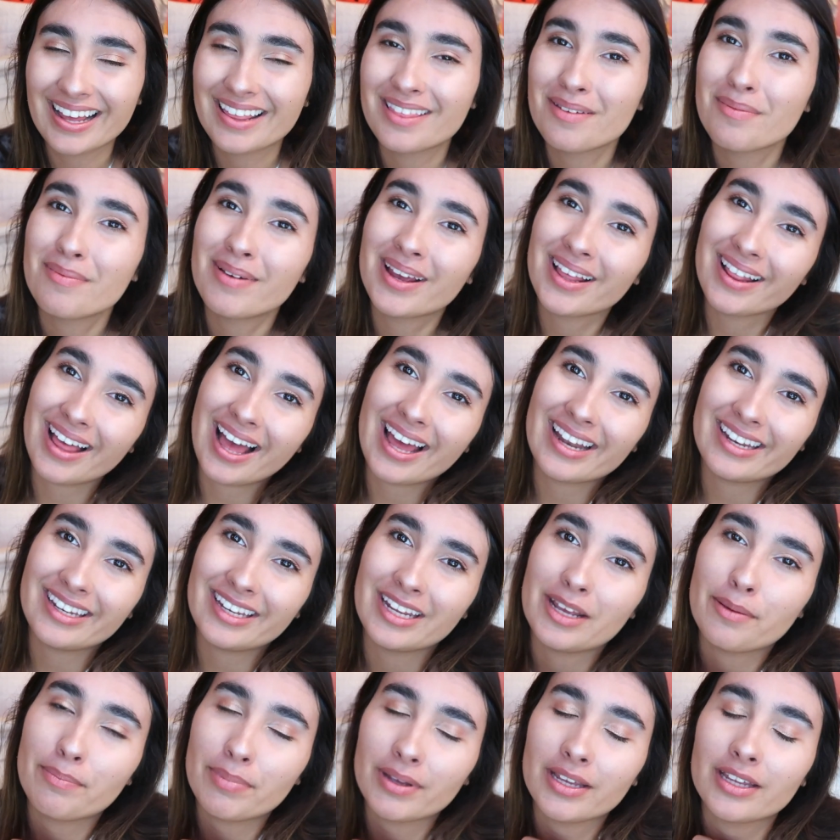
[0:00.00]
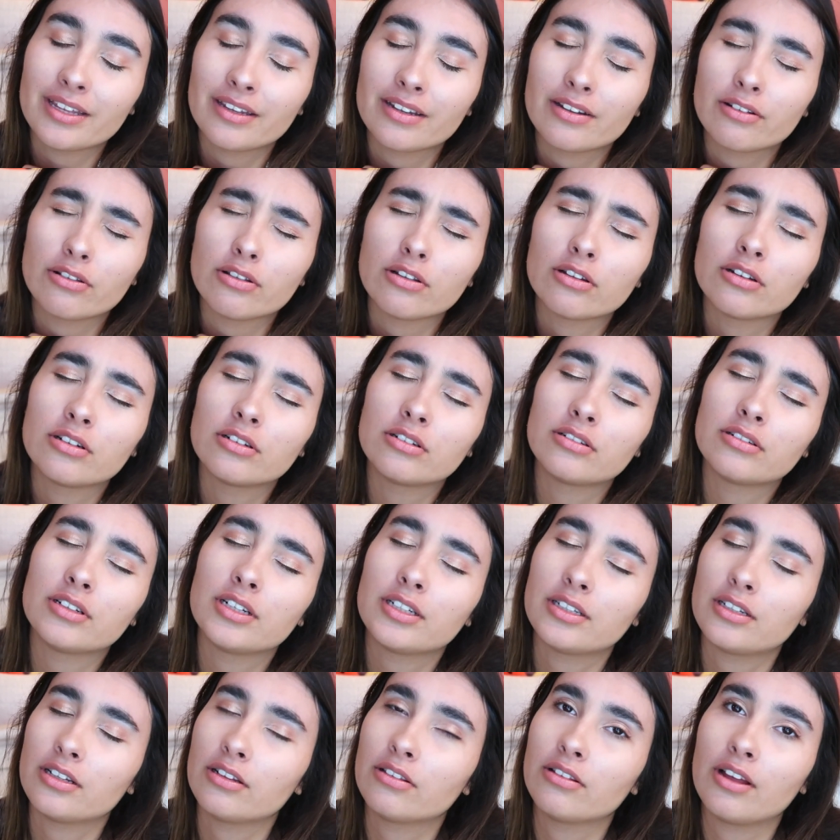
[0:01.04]
And then my last tip is
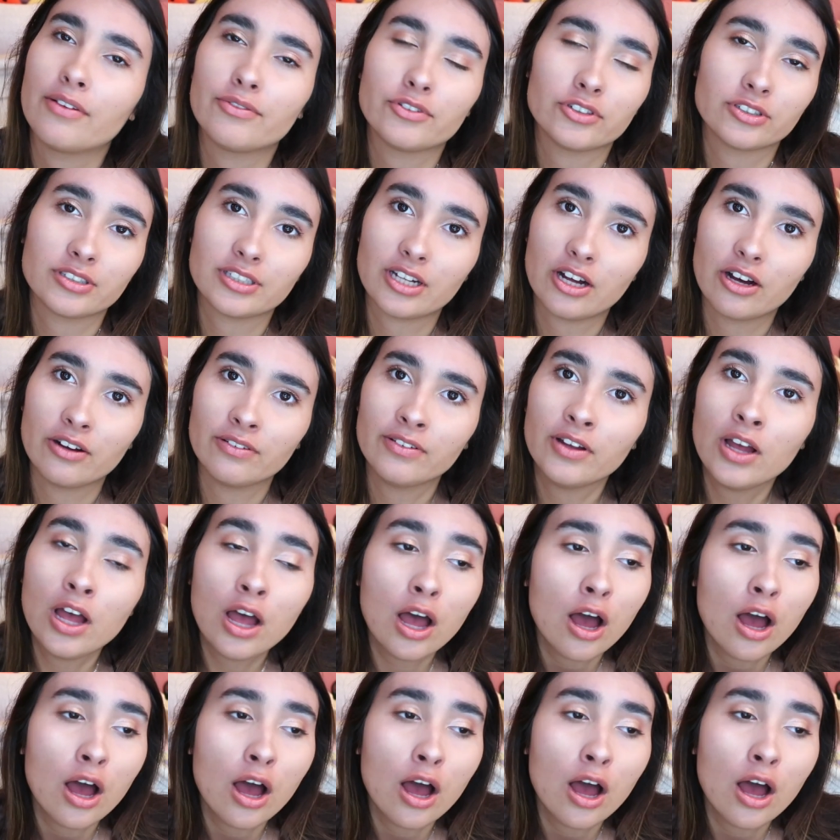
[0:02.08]
learn to love yourself